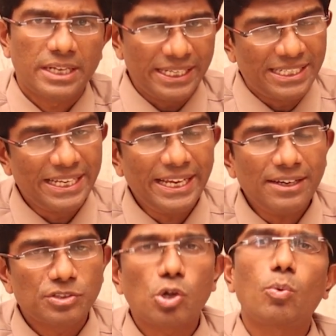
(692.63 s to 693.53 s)

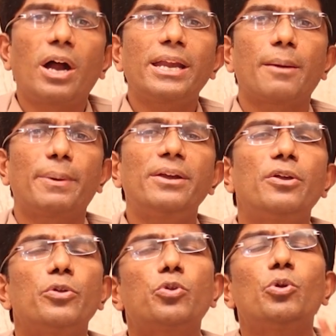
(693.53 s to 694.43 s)
kidney. So what
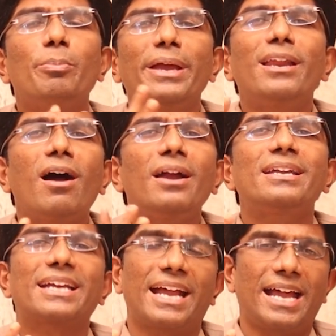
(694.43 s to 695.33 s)
happened? You may
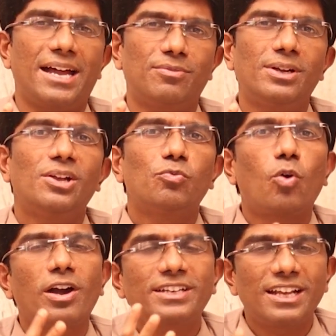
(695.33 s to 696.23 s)
not have
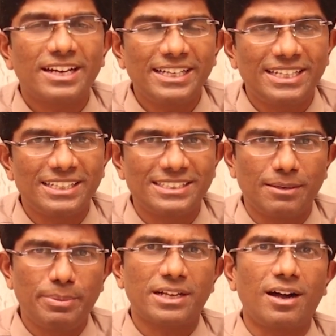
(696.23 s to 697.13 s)
water
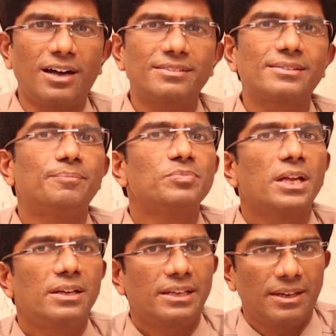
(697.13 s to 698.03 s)
retention because
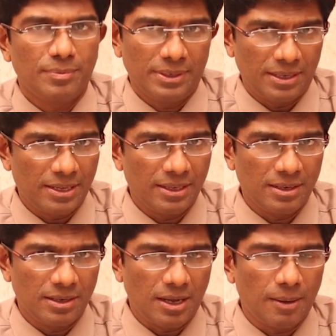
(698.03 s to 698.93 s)

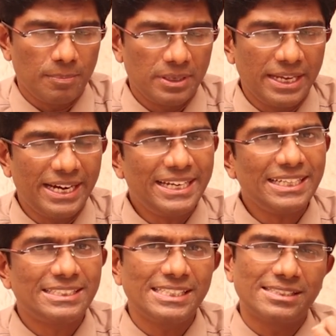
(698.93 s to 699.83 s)

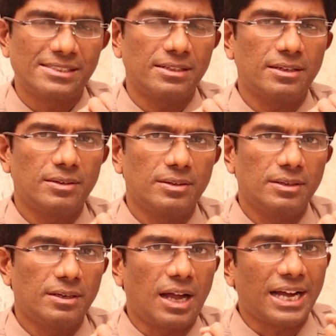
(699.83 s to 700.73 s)
ADH is
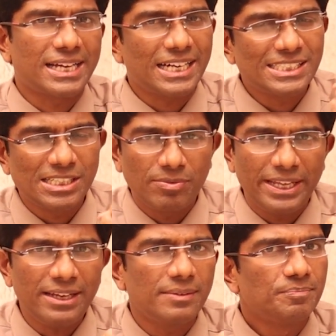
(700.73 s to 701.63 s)

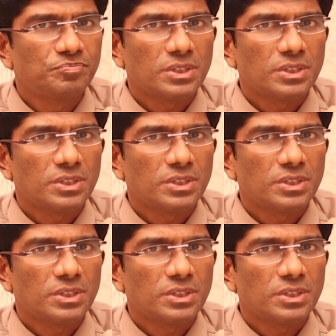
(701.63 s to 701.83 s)
aggressively